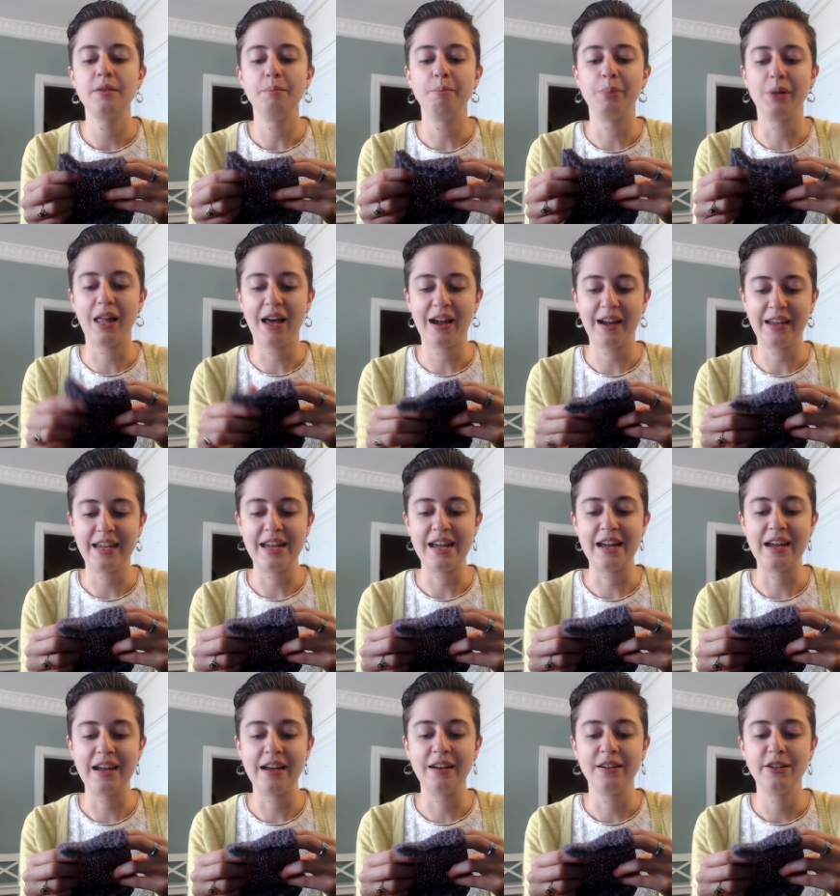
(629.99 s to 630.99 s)

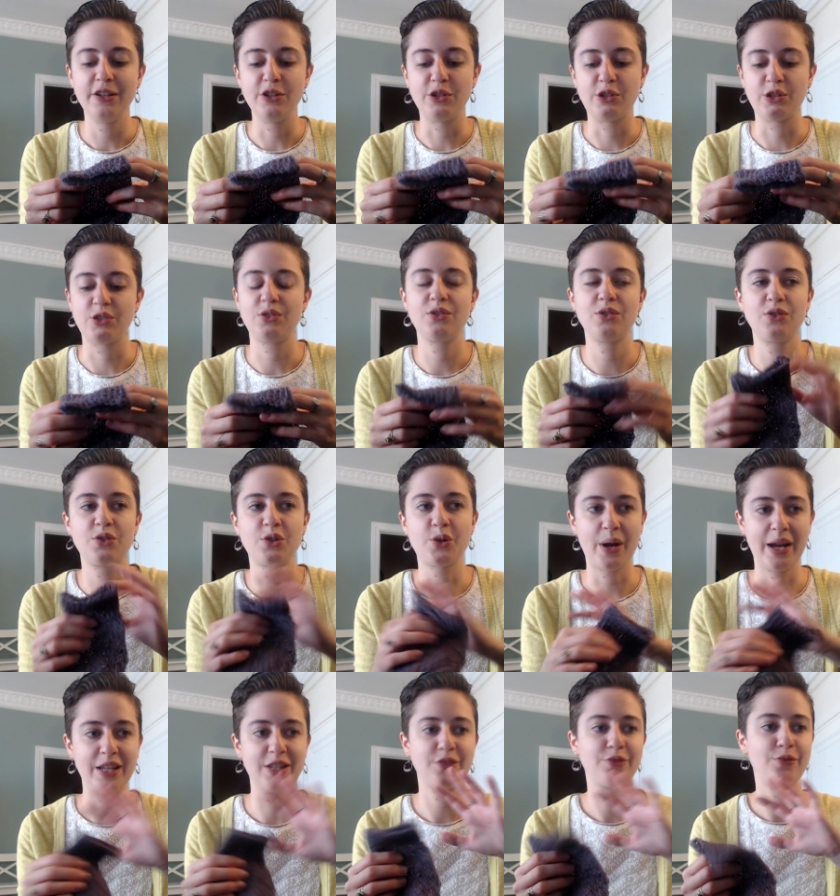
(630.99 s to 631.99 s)
blocking just
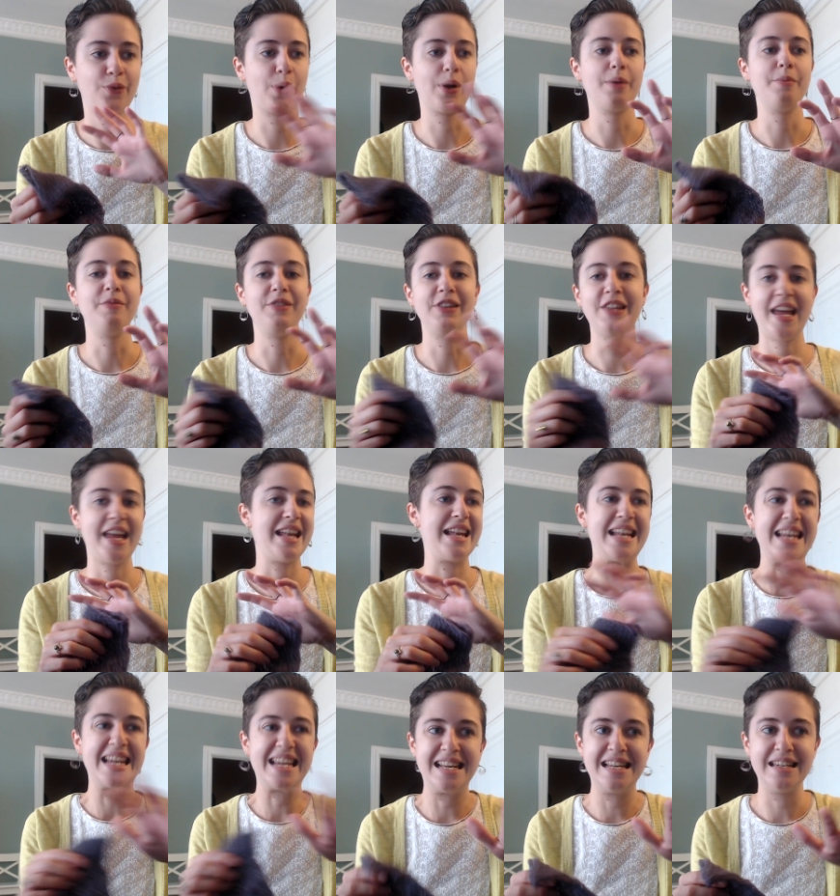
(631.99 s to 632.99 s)
transformed and
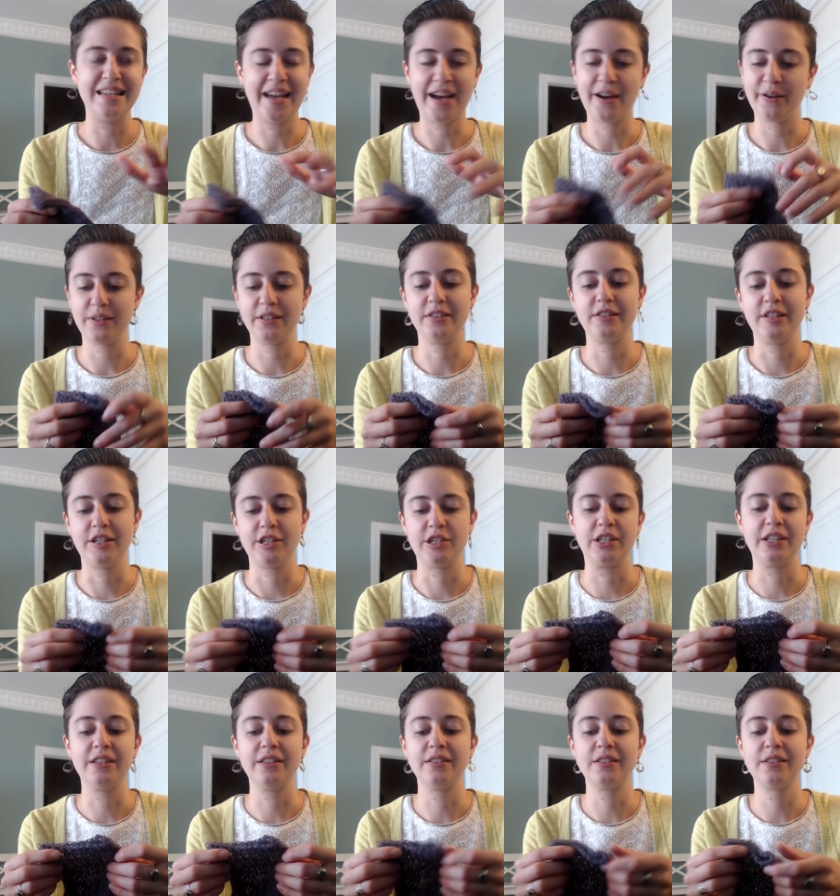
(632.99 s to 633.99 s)
neatened out the
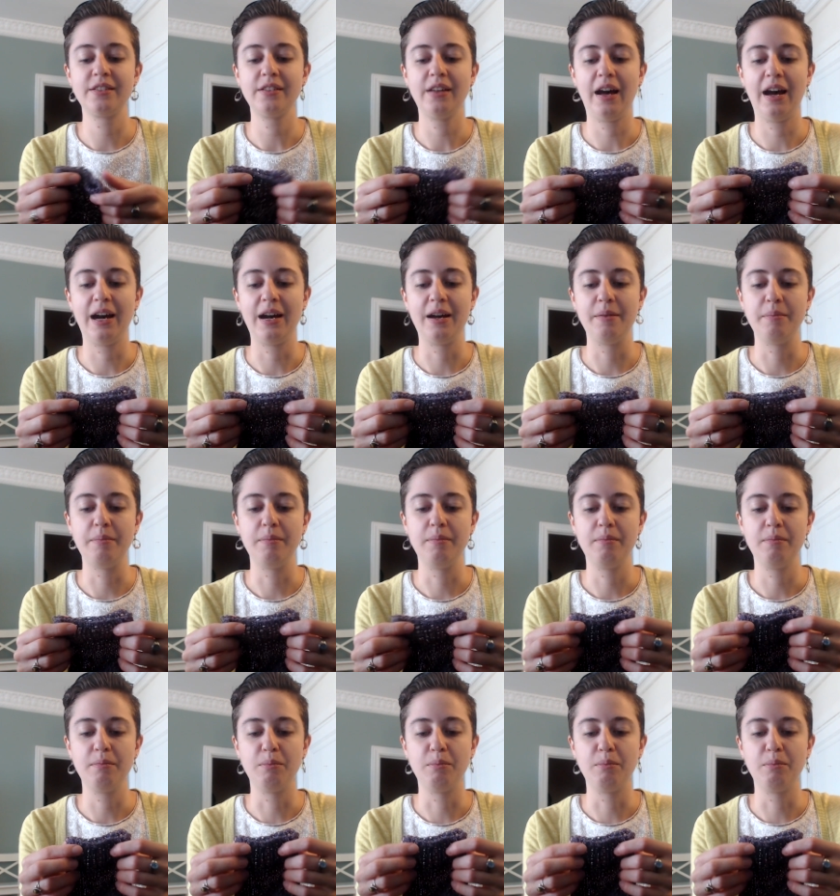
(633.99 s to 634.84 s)
stitches um,